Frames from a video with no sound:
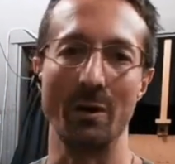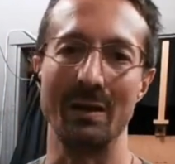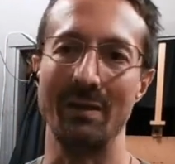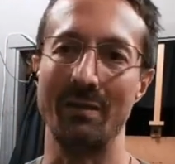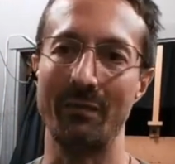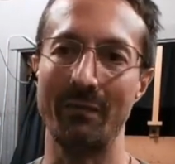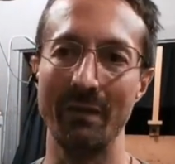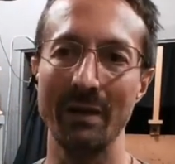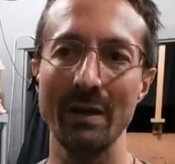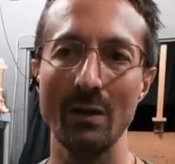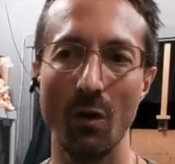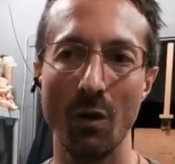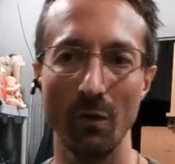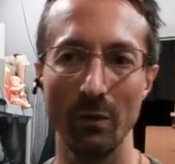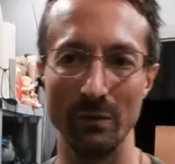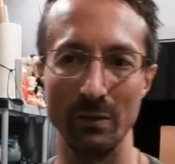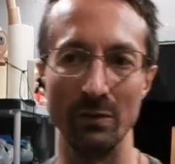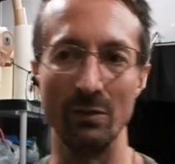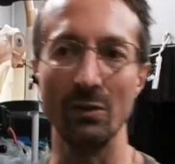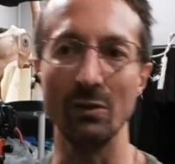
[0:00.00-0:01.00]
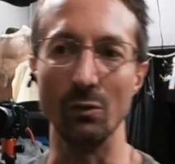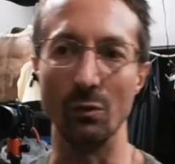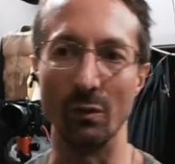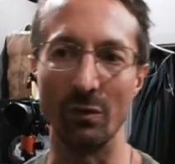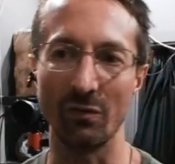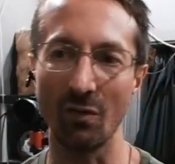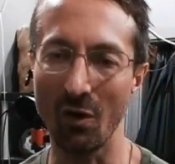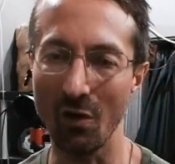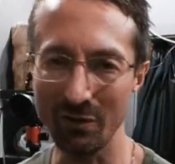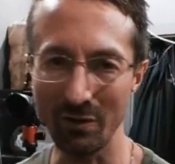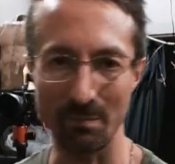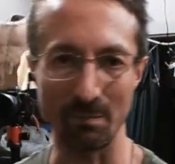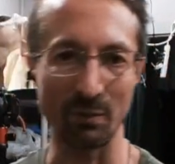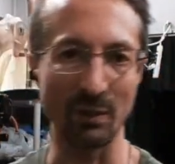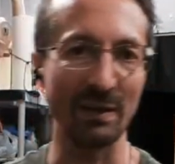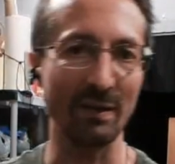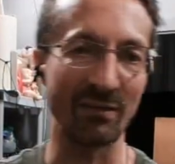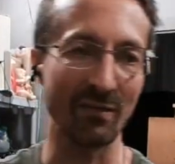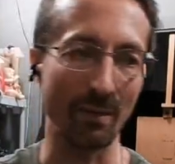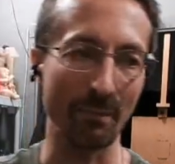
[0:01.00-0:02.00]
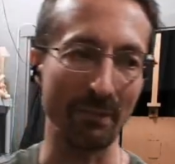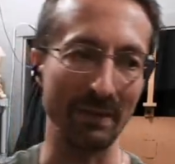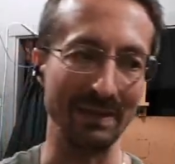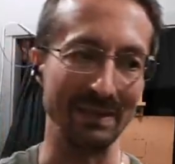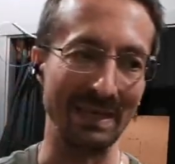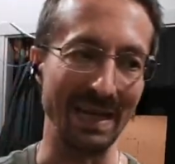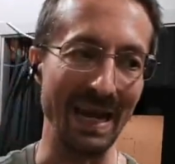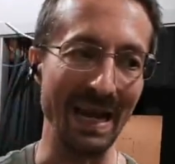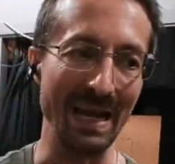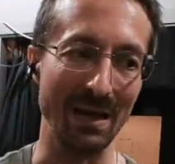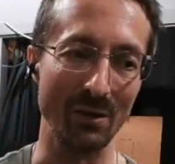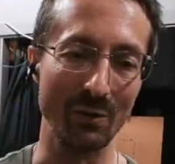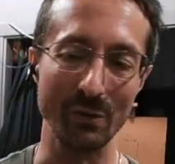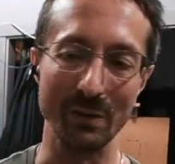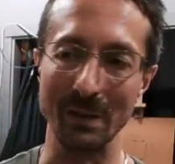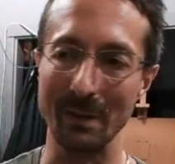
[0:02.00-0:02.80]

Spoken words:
It's very hard to do. It's hard to bring something down.